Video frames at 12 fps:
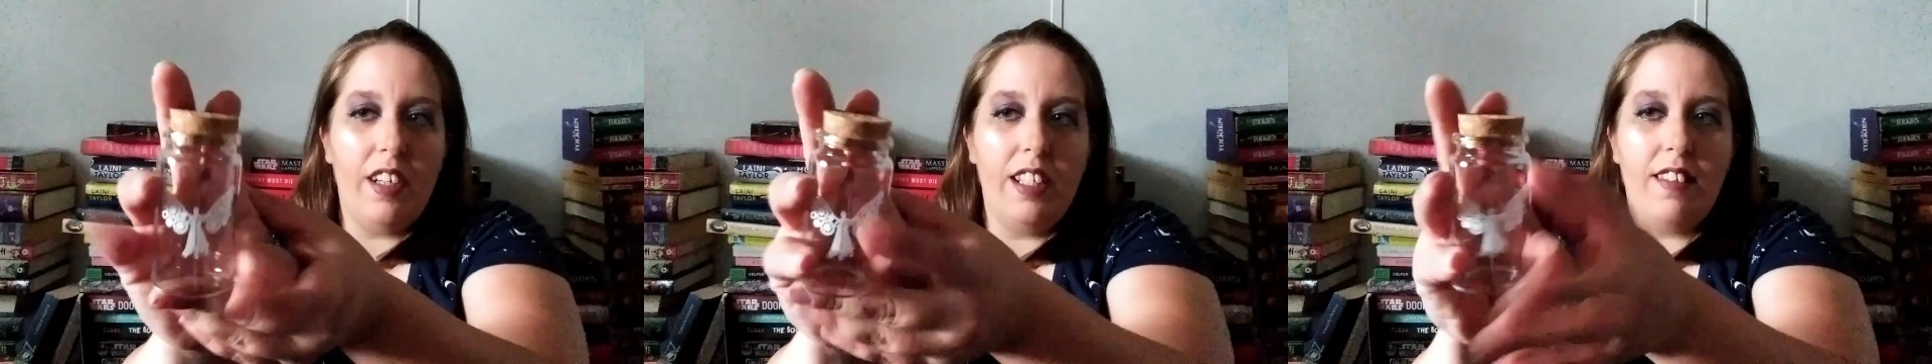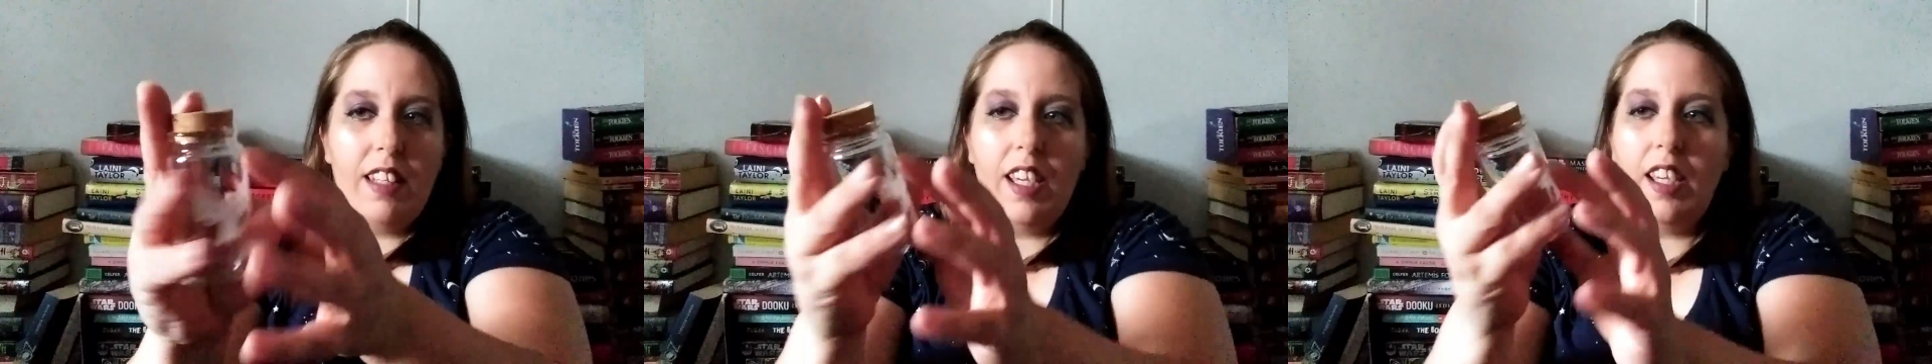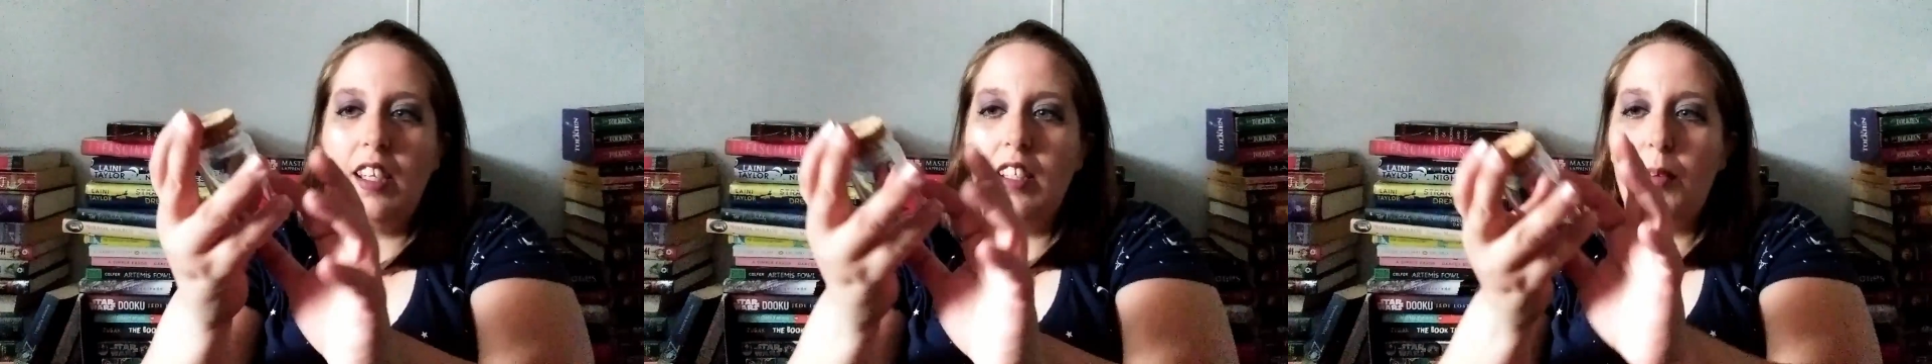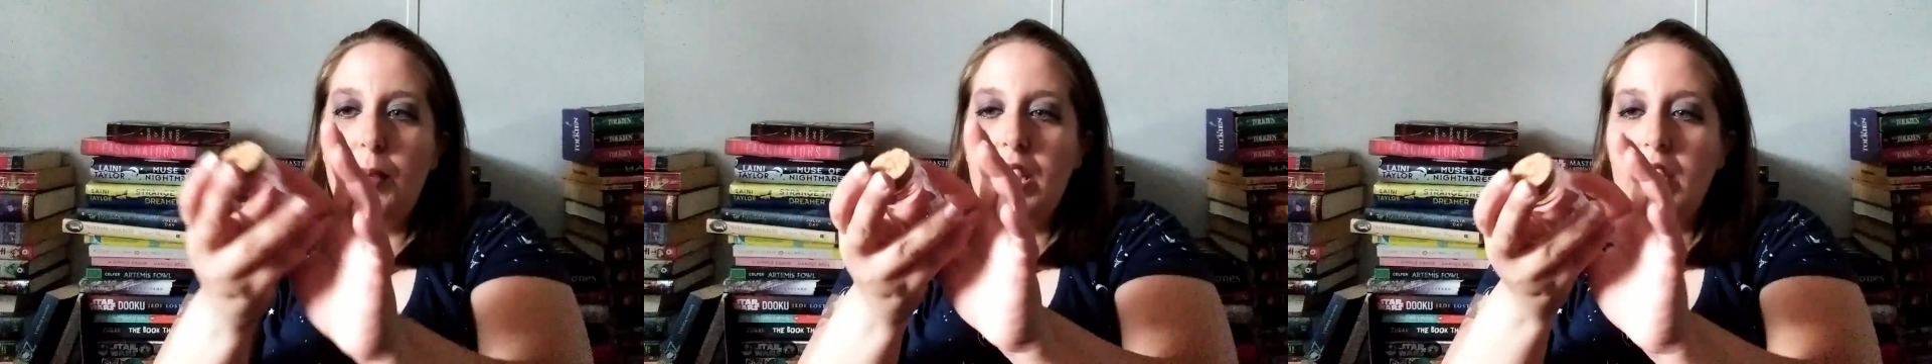It's a,
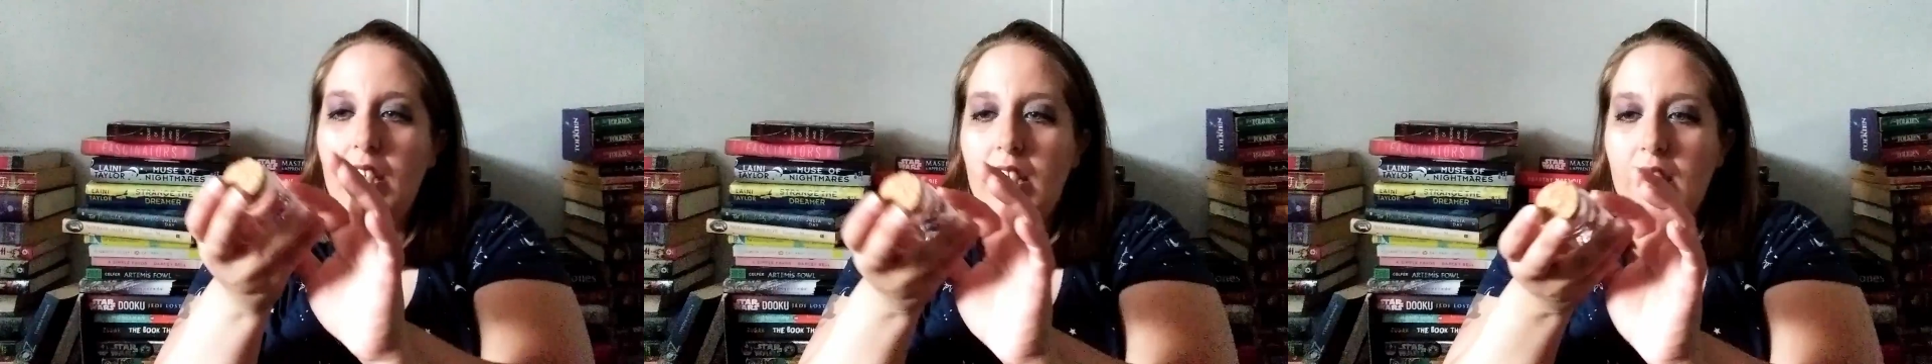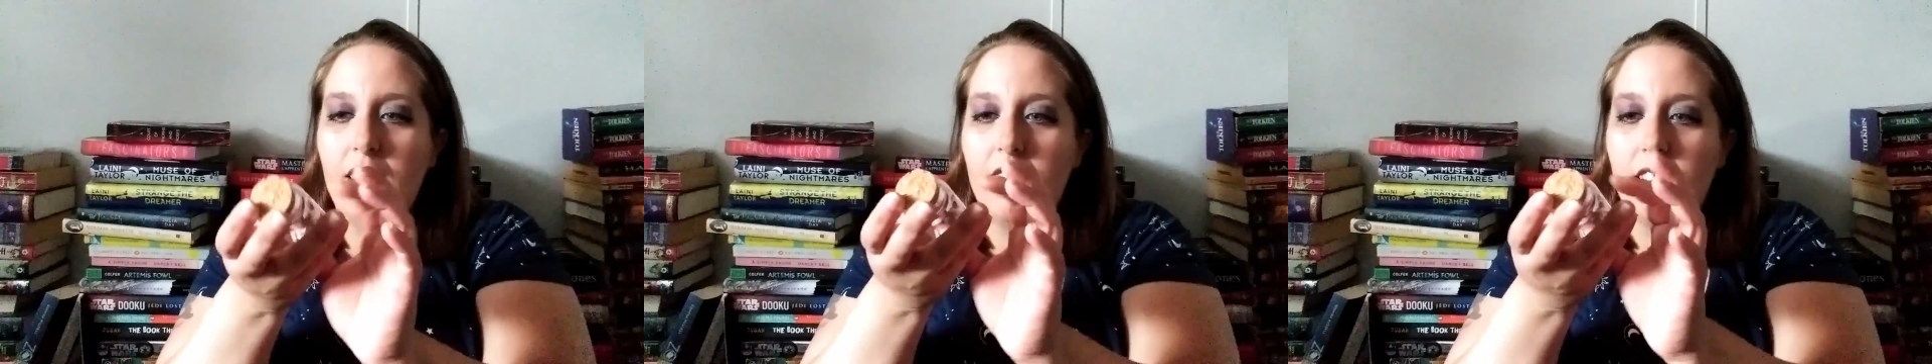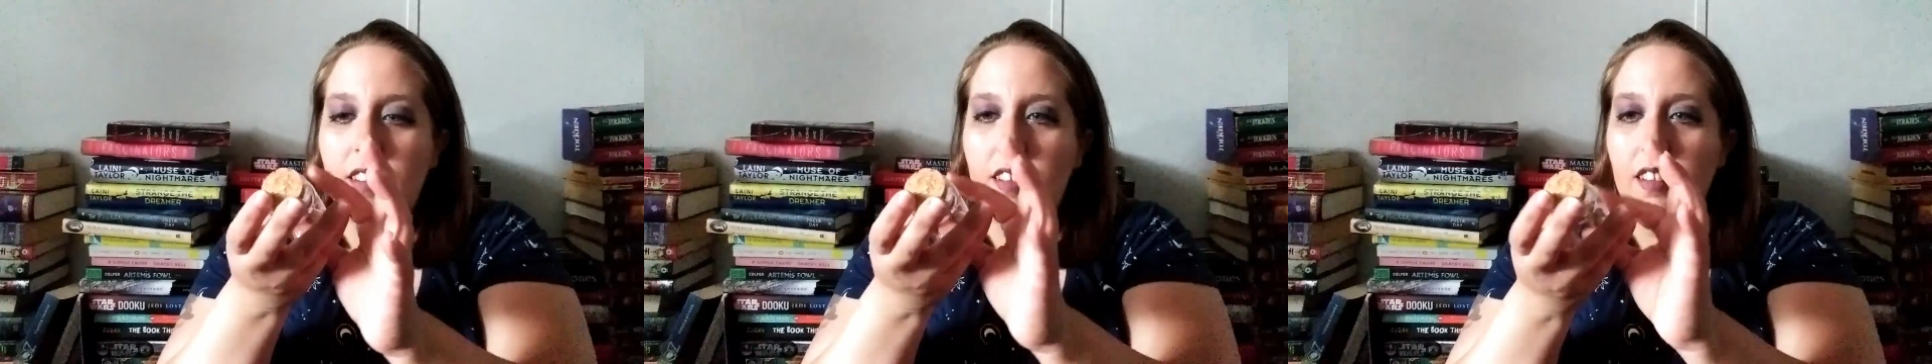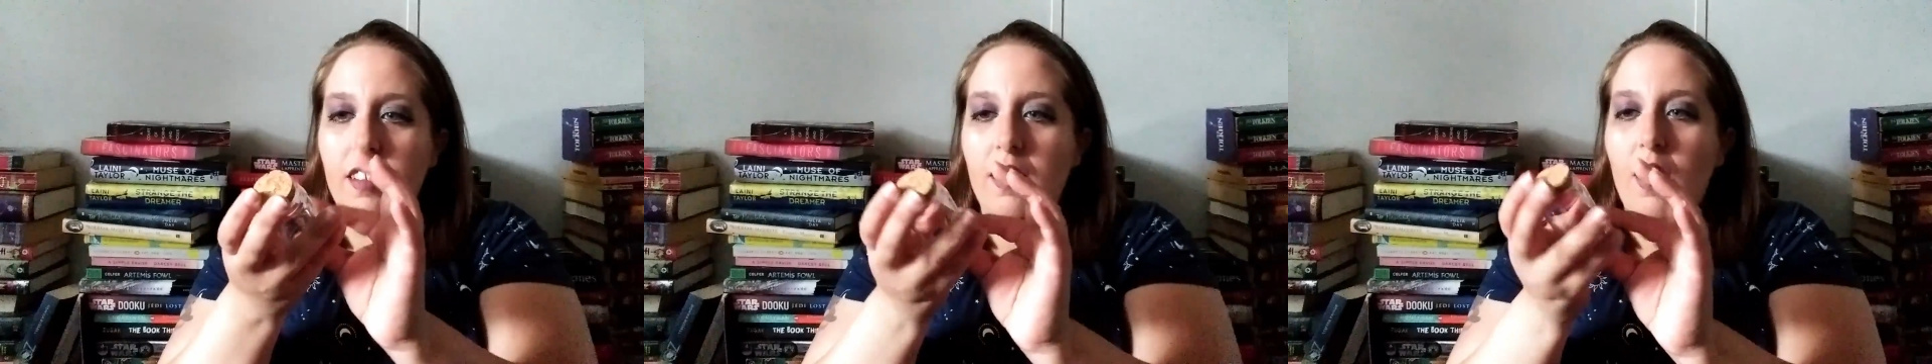I mean, it
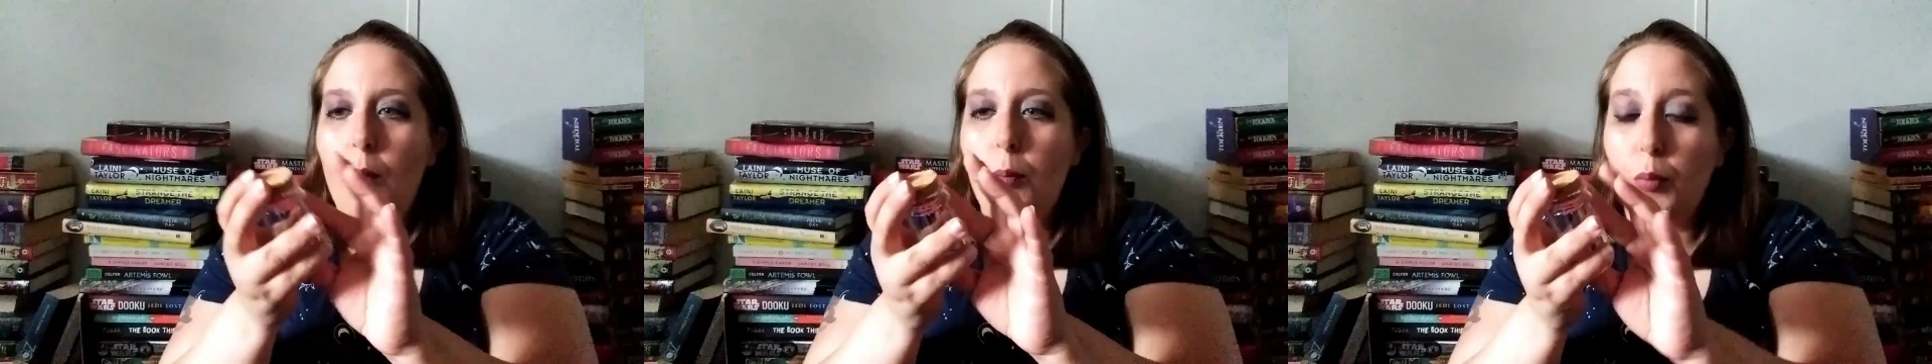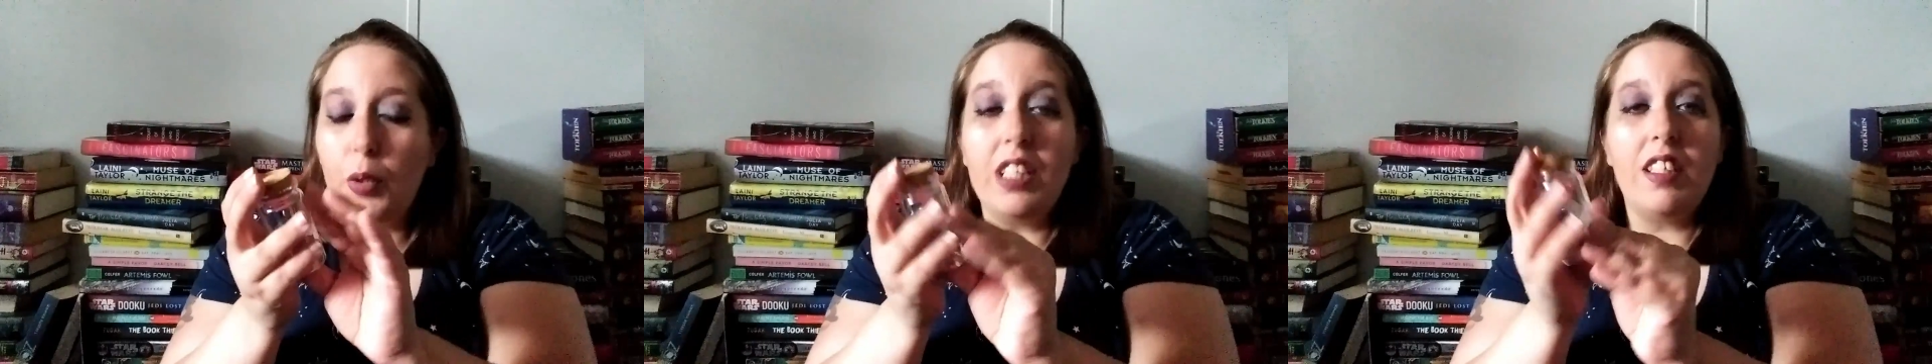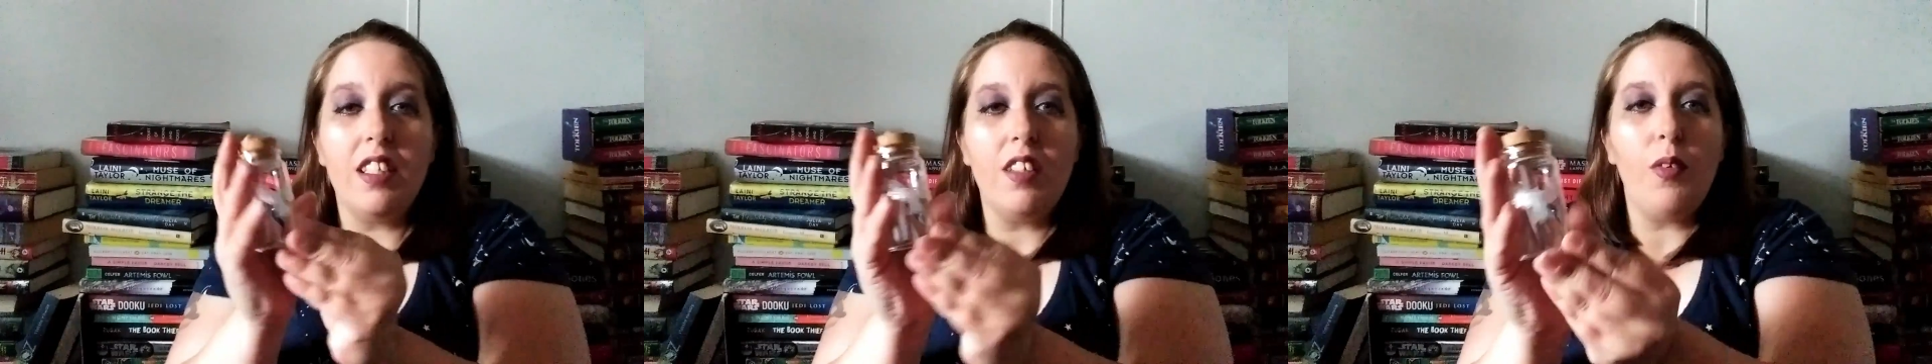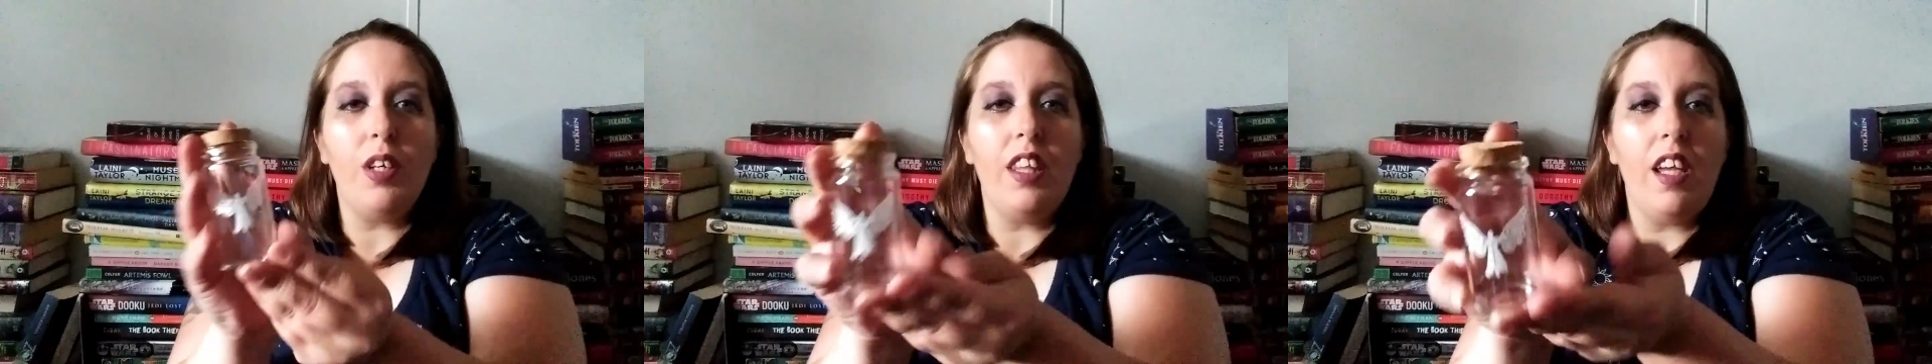is printed
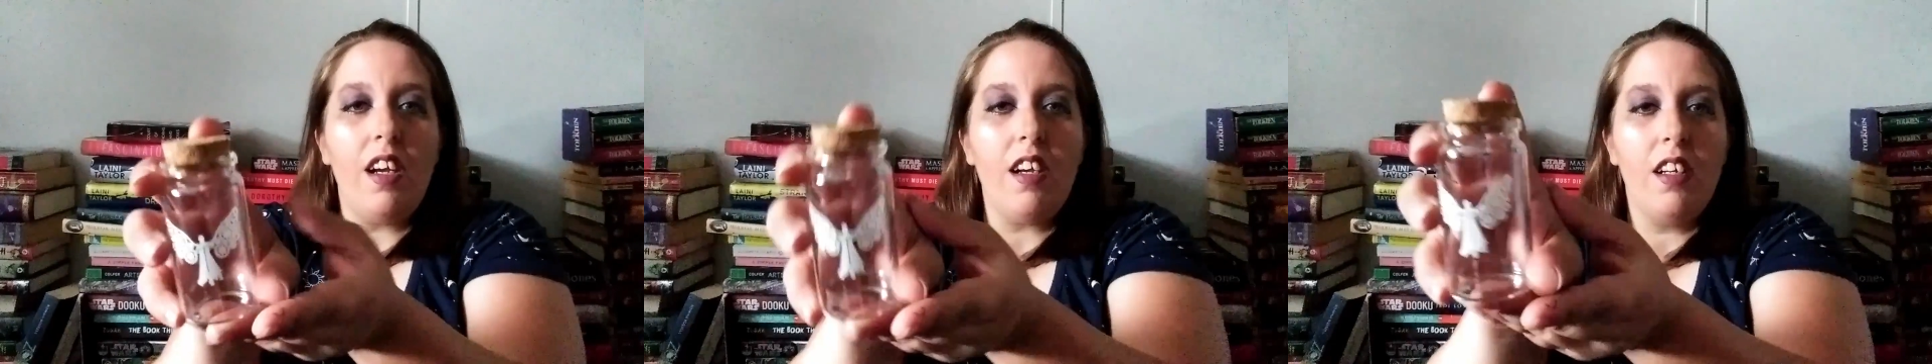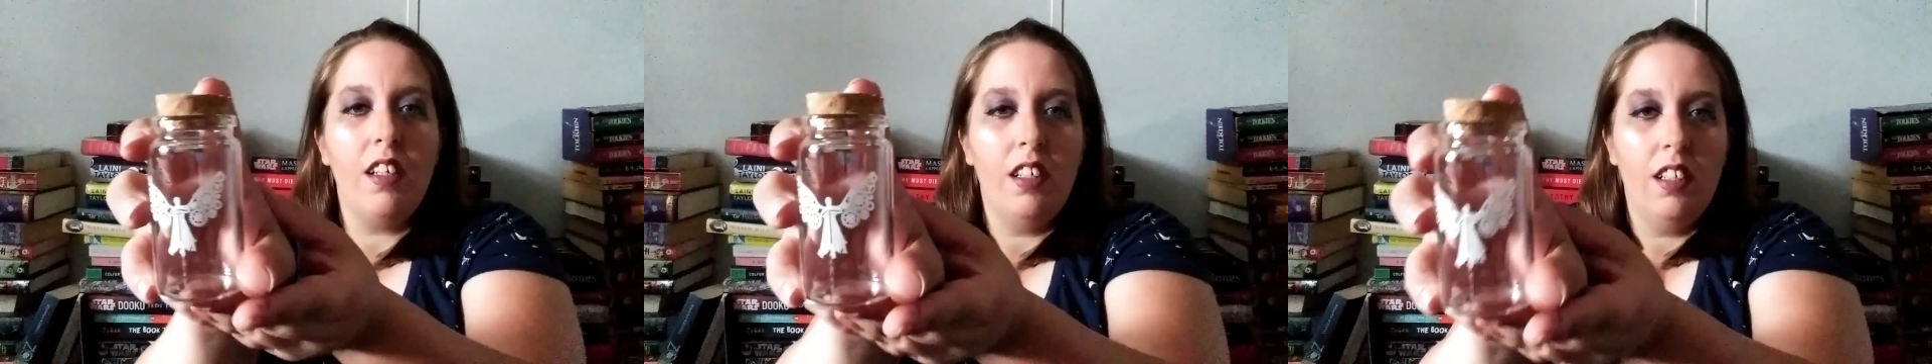on there,